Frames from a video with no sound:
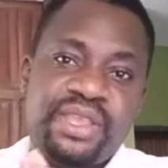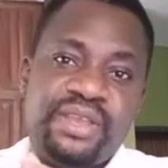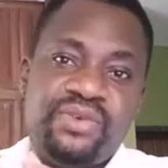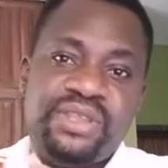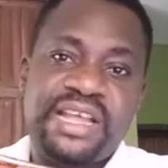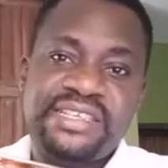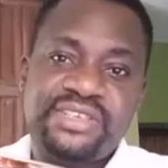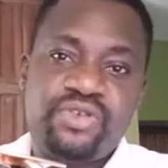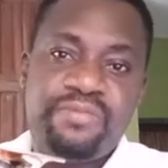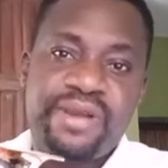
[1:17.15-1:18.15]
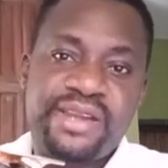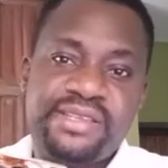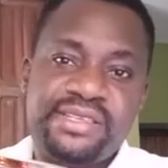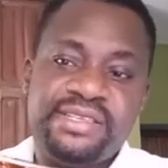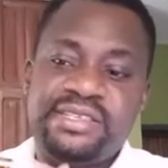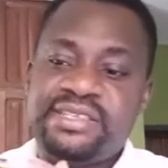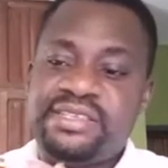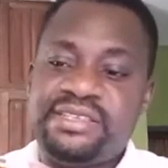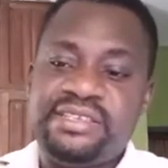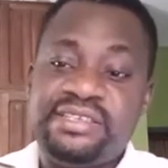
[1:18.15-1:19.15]
it has its own part.
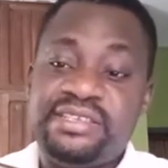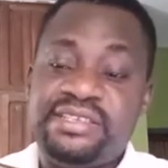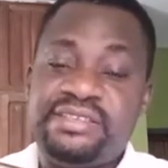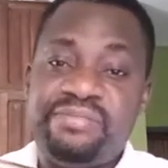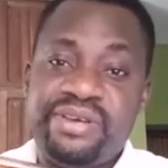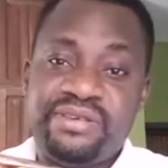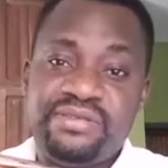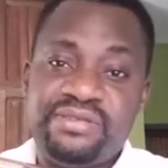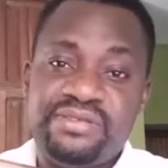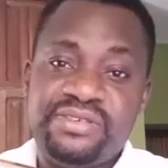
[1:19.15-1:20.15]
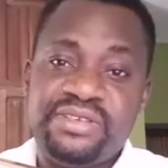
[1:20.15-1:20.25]
This is the bell.